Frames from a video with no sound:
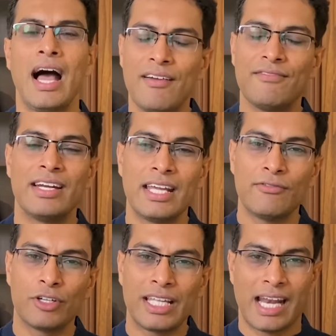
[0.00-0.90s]
I am waiting
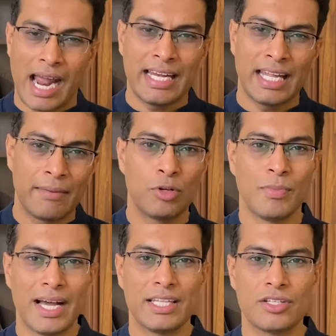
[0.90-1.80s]
for the right time to
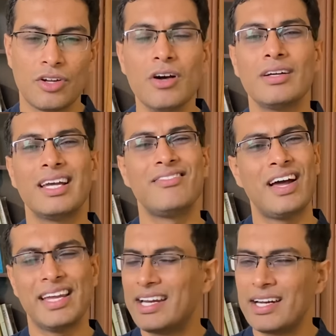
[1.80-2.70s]
buy this stock. If
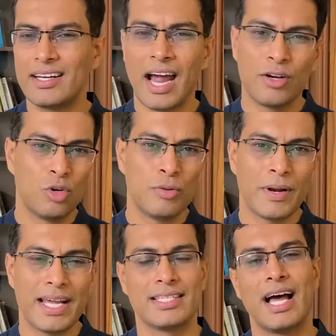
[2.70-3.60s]
I get it at good
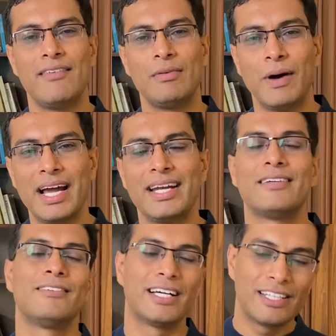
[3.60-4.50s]
price, I will buy
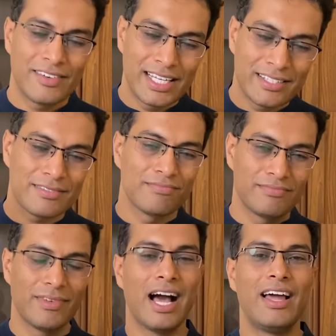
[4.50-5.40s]
it. Otherwise,
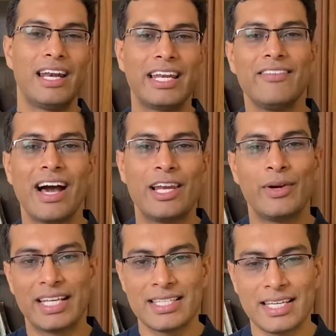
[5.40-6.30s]
I'll
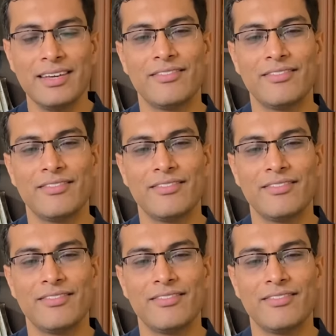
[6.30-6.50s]
reevaluate and see